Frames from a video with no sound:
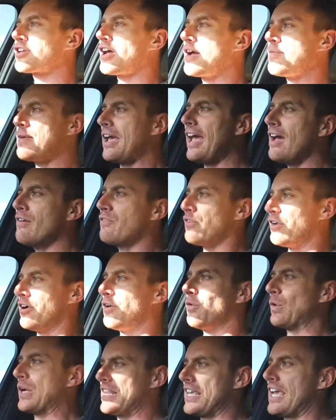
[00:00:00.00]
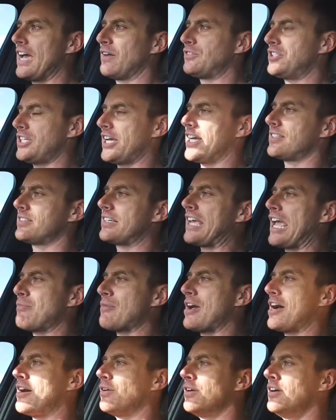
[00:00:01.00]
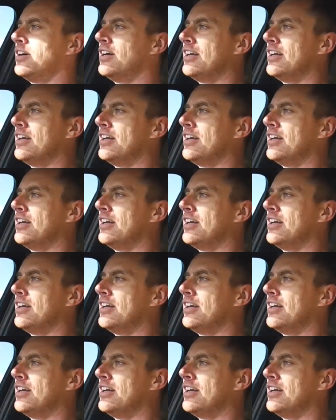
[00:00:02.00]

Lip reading: time ever when the FGX came out,